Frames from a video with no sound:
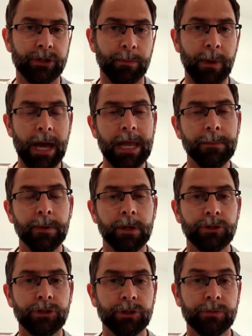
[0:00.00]
A
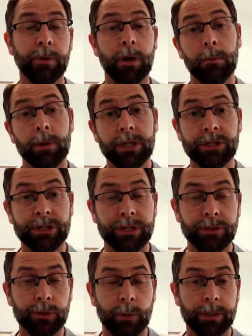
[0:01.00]
paper just published
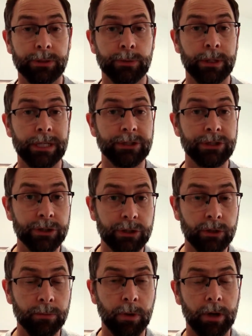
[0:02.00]
in
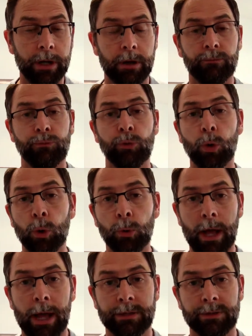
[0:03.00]
2022 by
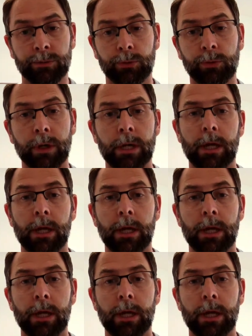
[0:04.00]
Aurora et al.,